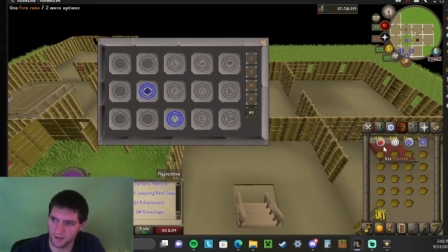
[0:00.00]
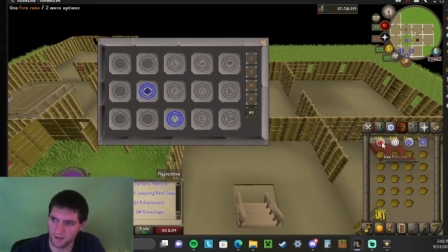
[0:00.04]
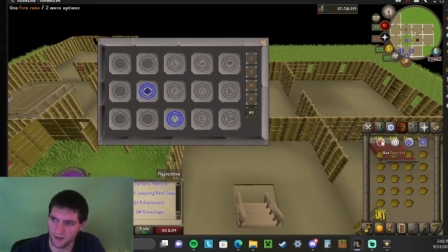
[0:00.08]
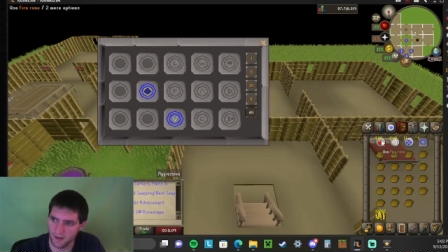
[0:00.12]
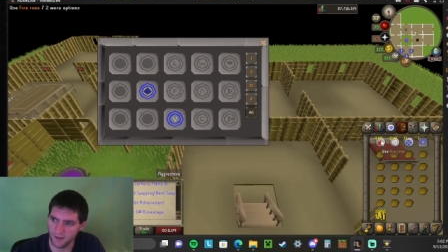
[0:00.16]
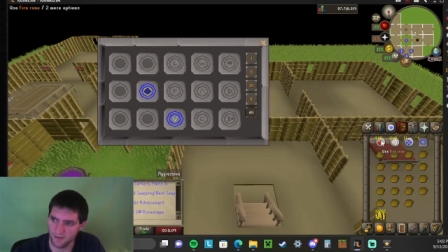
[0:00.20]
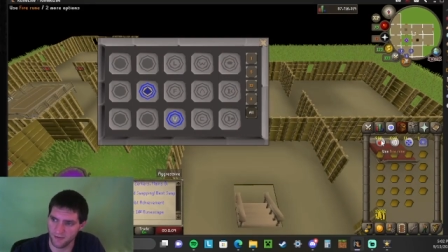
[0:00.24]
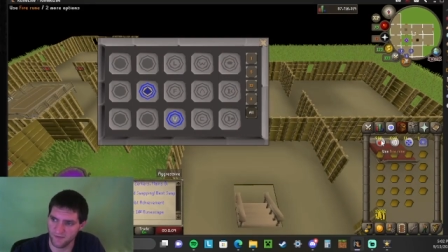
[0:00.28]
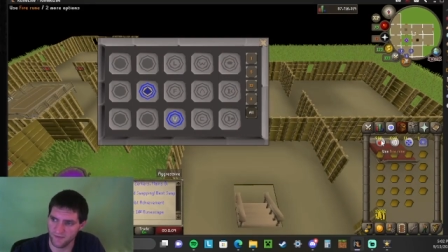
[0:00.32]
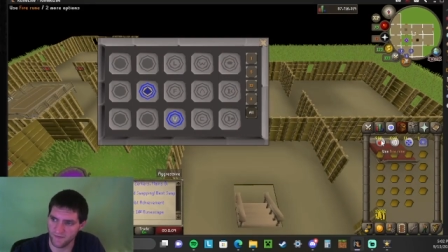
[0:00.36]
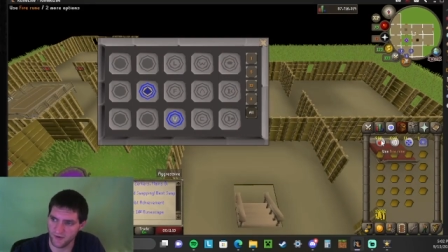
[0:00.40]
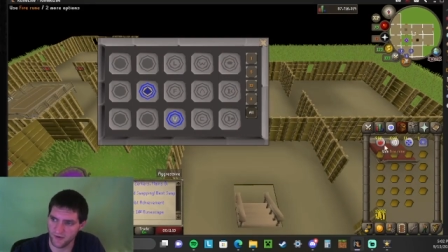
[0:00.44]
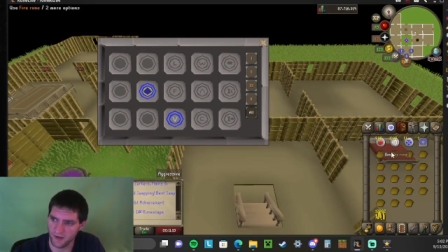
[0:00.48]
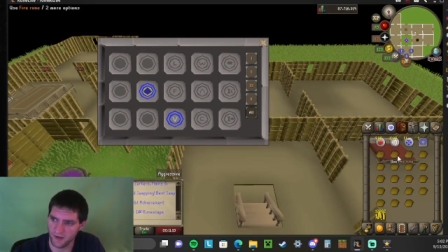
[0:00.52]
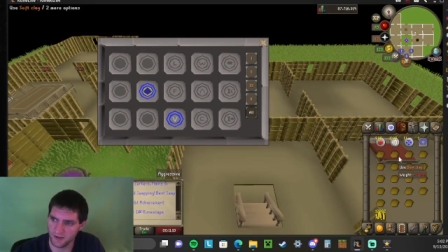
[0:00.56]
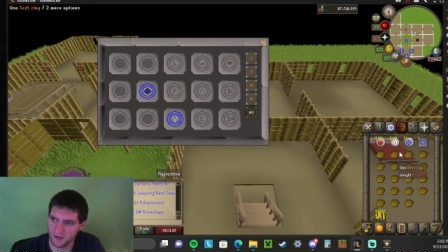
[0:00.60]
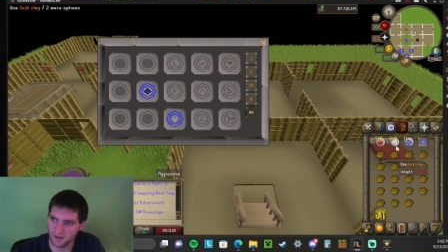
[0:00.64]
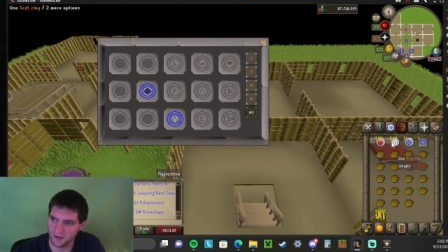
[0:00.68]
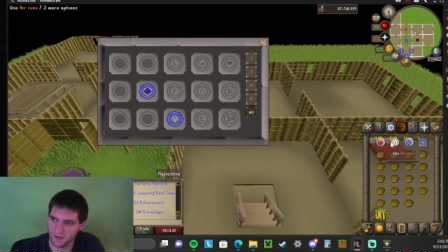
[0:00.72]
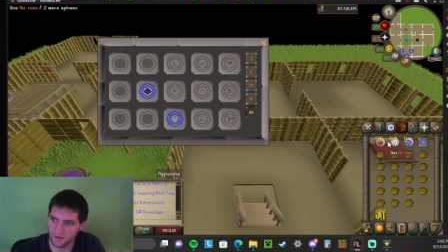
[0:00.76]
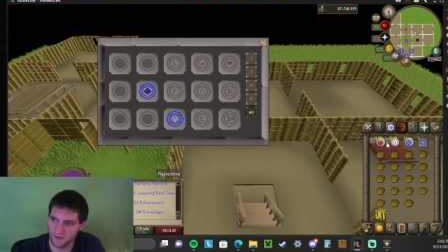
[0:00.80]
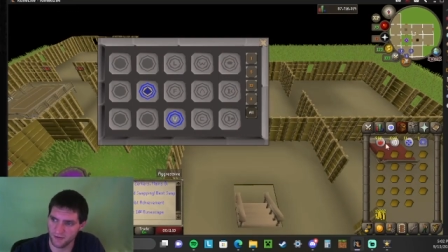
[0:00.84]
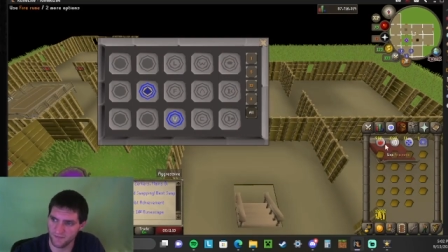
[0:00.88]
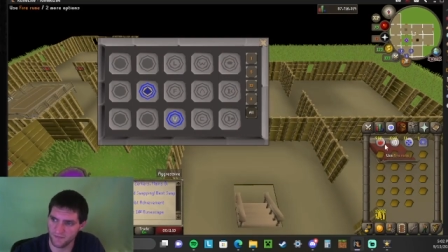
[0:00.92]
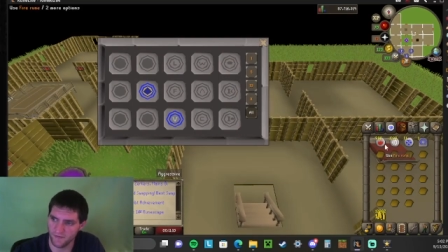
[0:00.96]
Got my fire
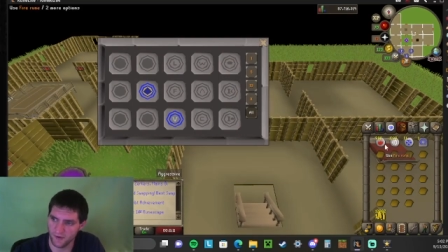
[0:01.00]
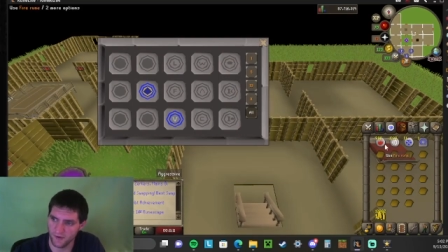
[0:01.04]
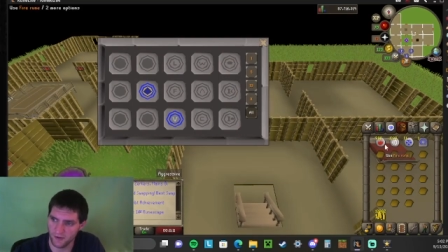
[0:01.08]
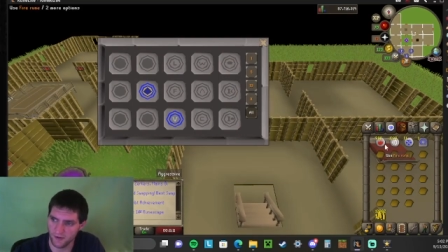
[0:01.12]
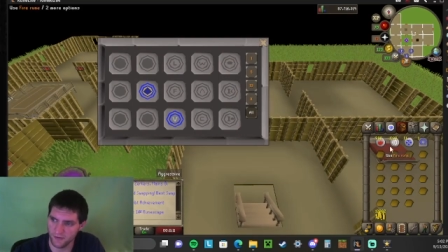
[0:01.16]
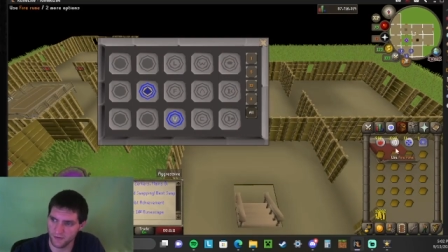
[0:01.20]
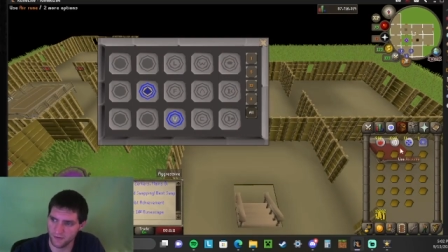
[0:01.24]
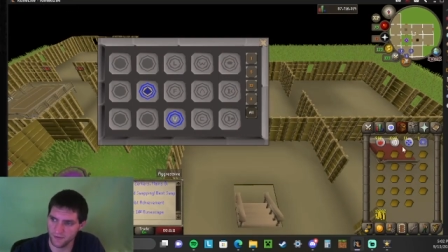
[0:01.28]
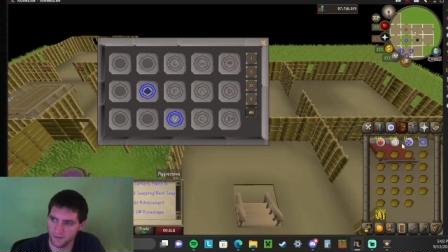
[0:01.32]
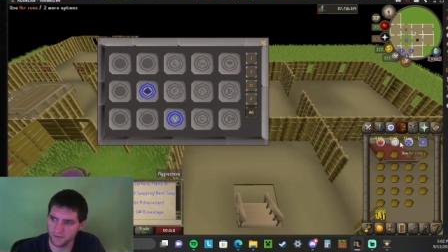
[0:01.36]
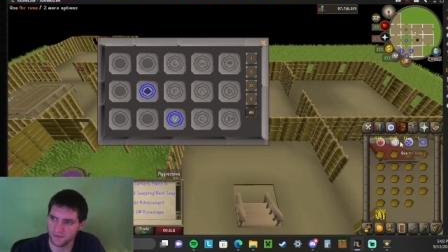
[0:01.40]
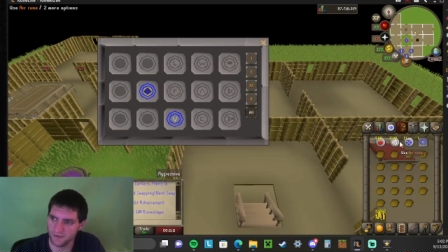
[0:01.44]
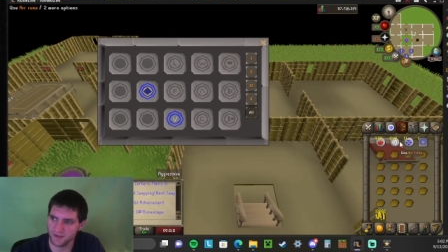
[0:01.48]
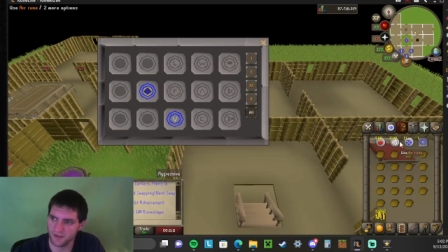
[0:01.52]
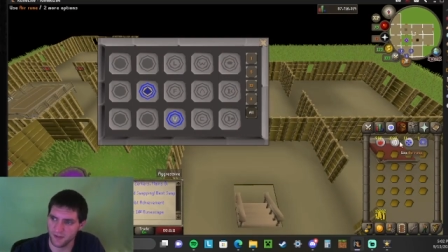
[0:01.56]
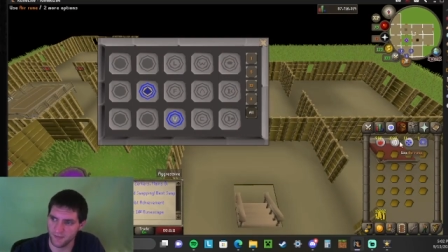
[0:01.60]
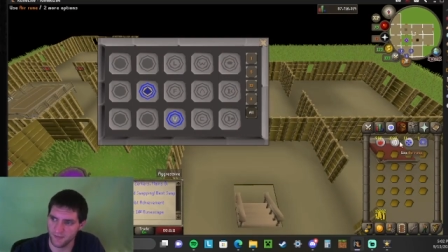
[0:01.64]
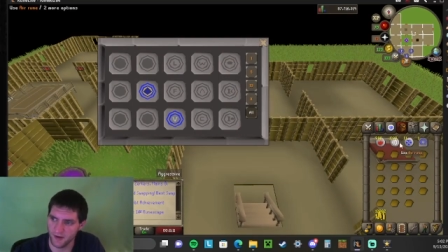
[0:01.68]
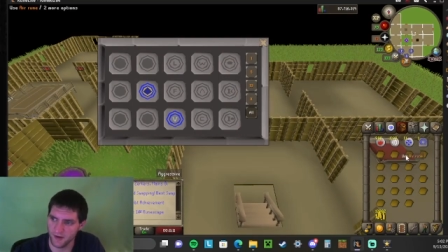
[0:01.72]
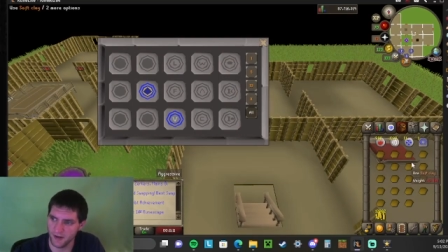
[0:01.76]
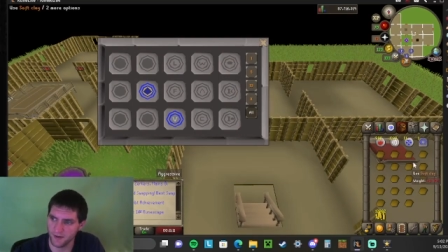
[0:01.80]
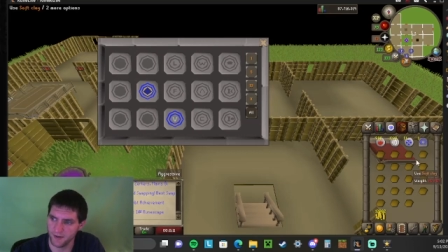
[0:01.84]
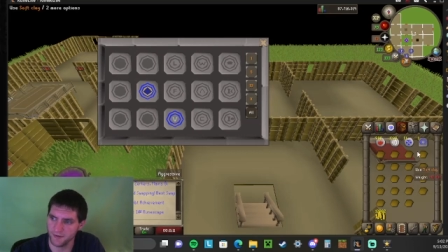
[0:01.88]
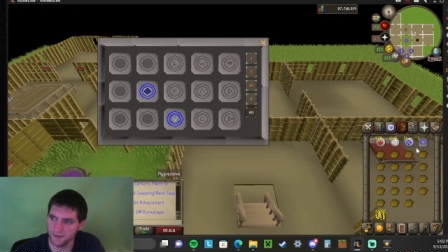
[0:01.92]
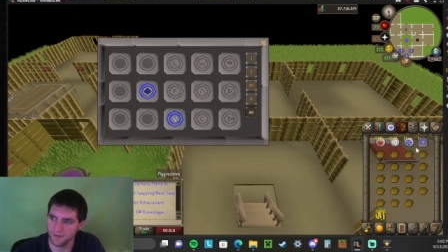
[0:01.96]
to fire runes, got my
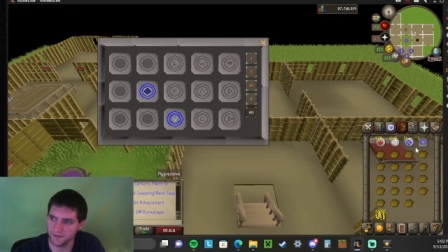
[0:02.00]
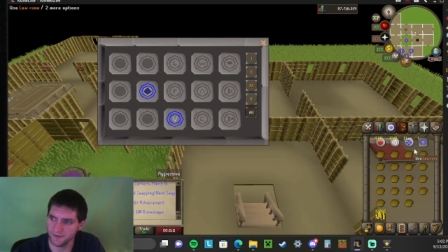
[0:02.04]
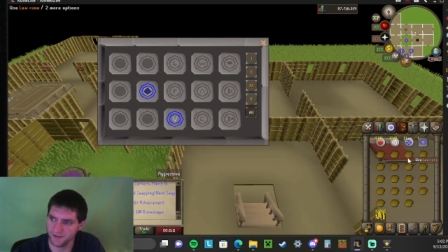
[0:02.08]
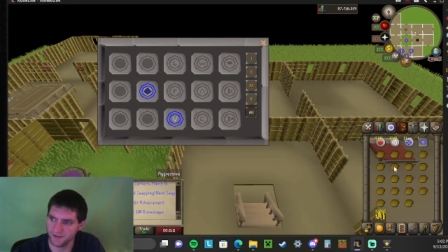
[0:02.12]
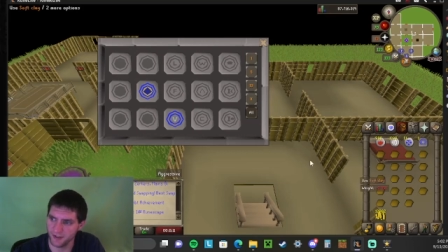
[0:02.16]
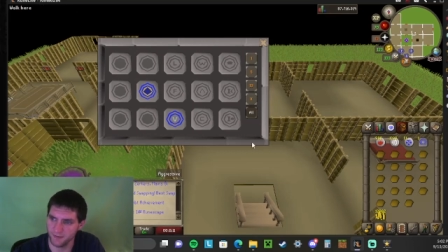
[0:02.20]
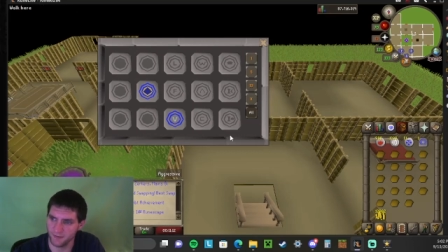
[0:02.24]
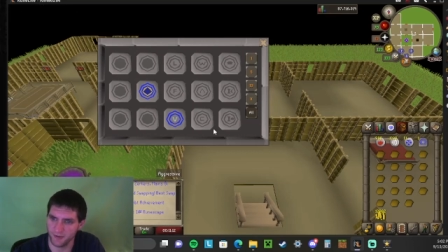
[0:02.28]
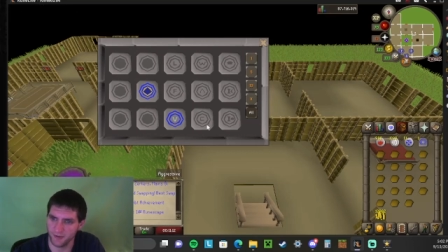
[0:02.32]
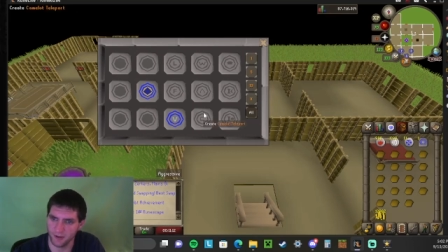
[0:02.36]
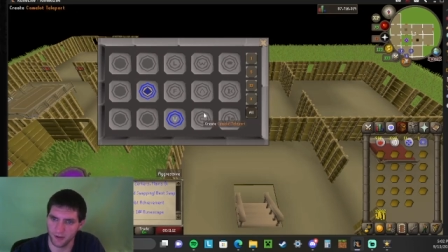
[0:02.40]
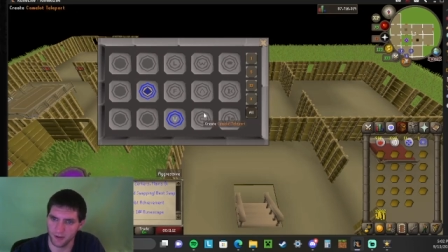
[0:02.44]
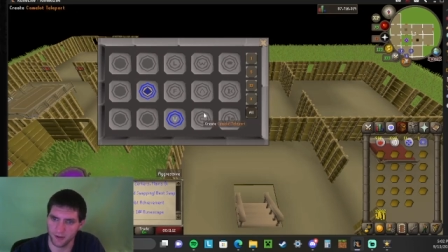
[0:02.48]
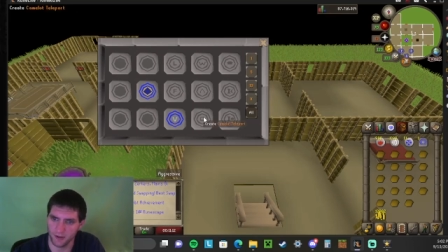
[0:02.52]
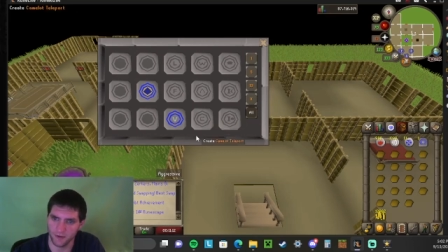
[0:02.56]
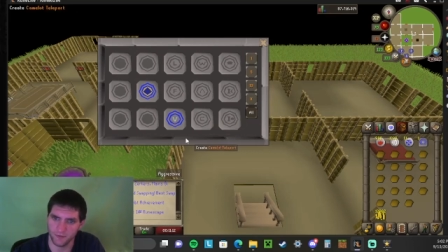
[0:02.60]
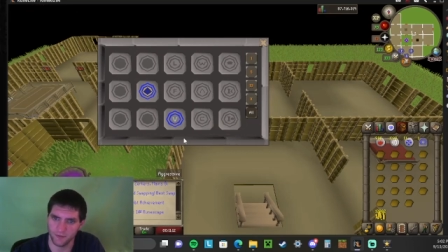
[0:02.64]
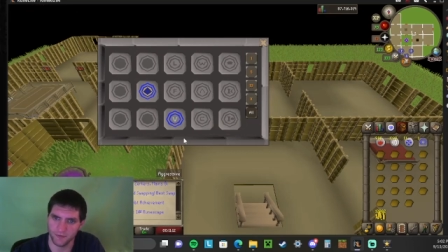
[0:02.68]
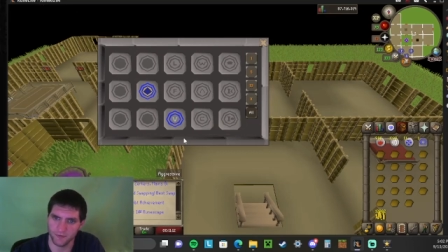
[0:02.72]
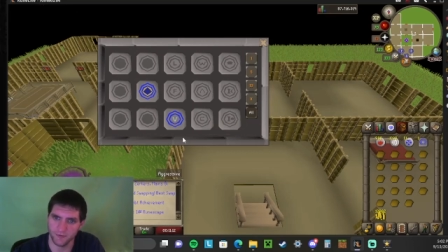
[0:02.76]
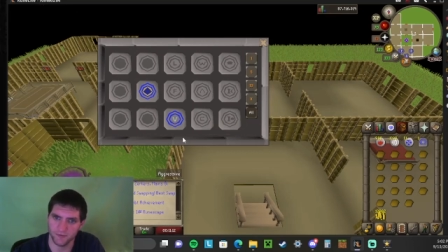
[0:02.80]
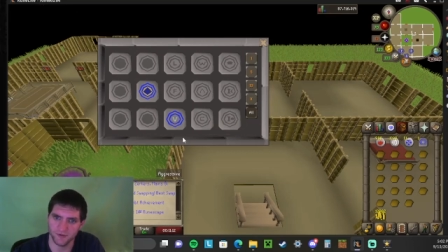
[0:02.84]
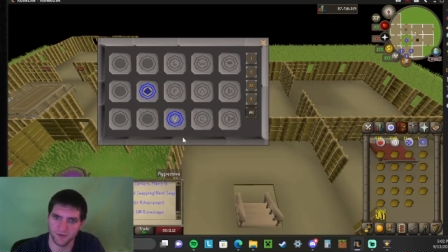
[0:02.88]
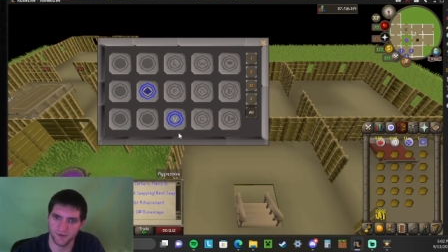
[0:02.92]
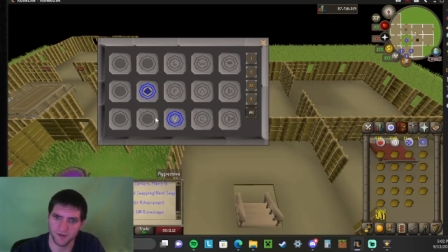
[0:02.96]
air runes, got my law
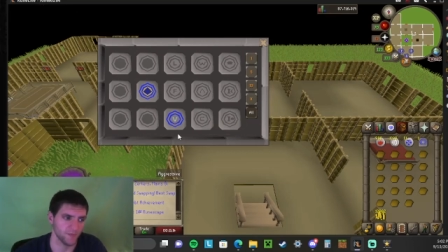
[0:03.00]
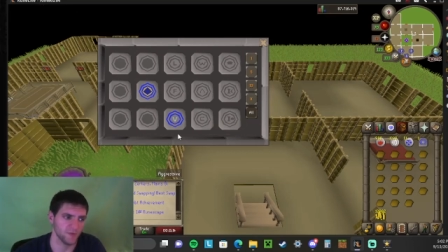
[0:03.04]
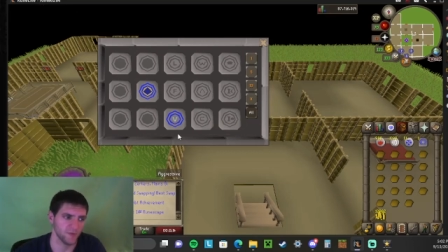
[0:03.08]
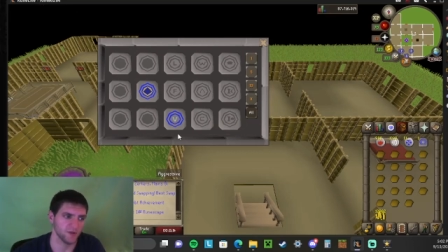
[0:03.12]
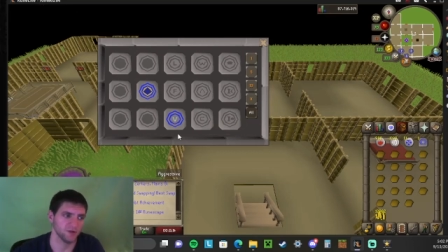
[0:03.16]
runes.